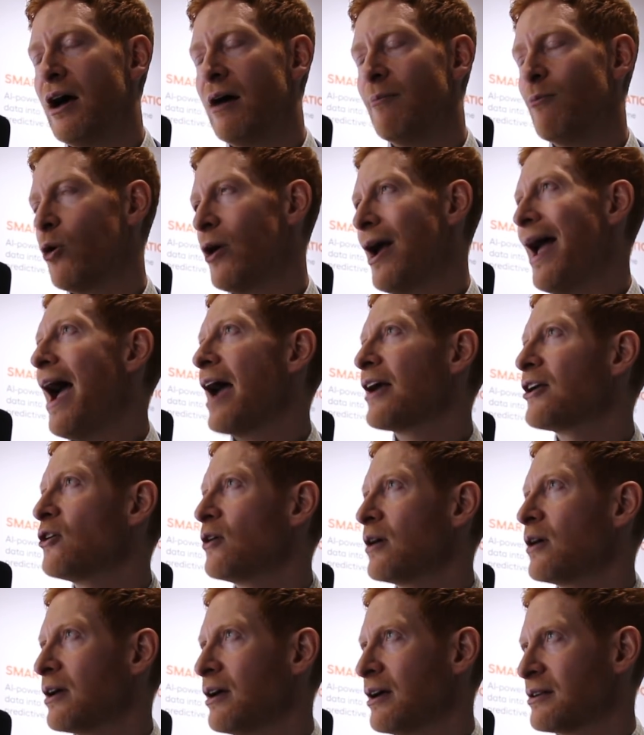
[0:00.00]
more
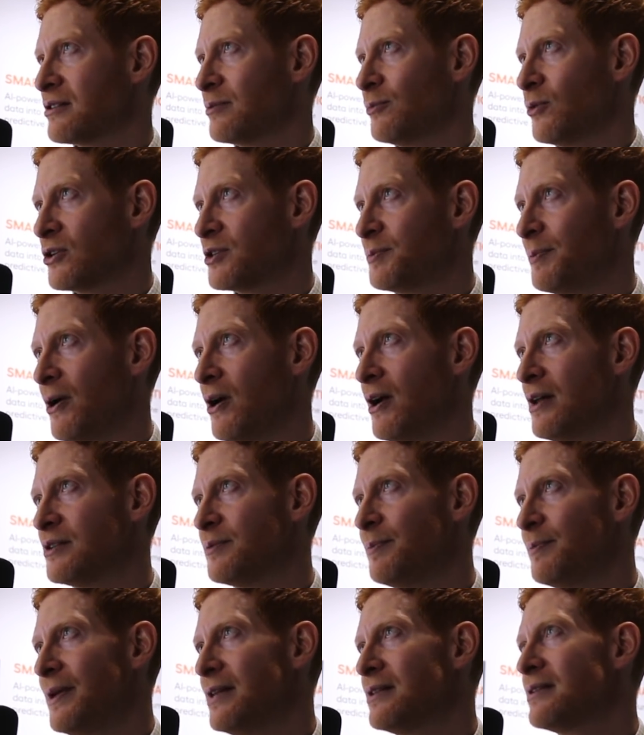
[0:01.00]
accurate customer
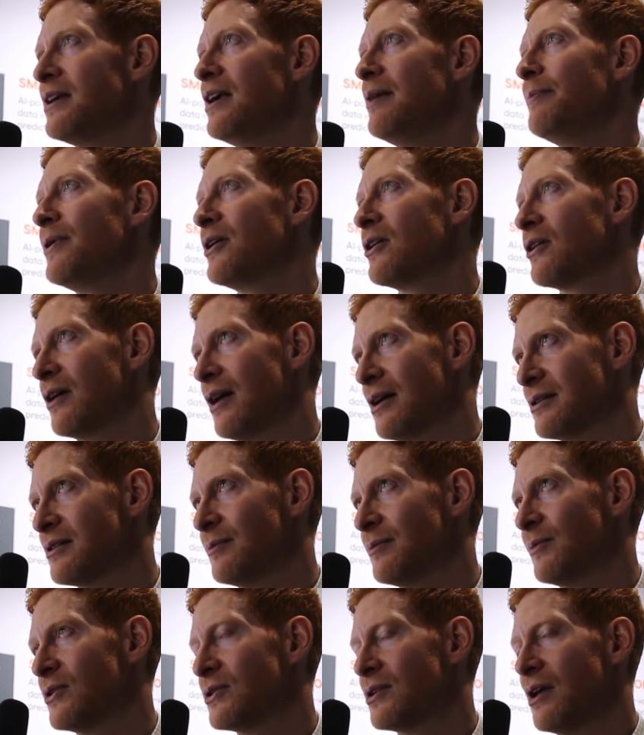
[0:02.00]
experience means keeping your
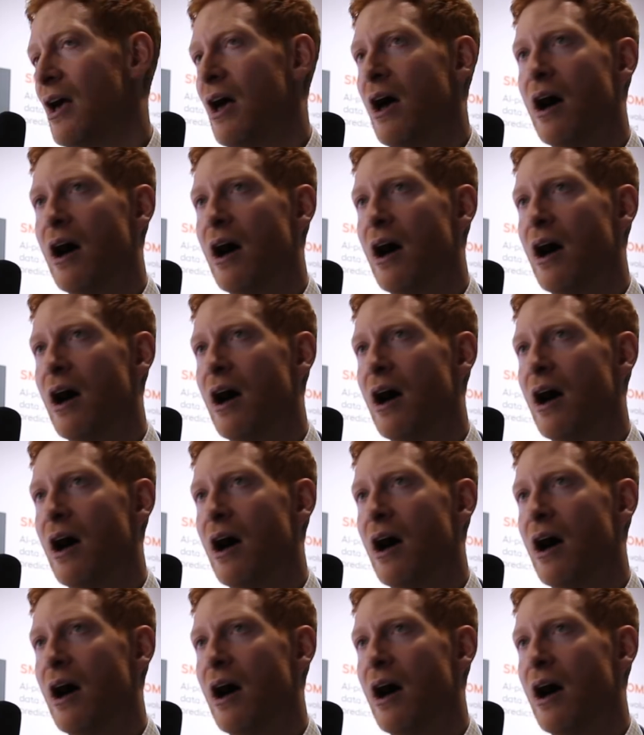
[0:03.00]
customers.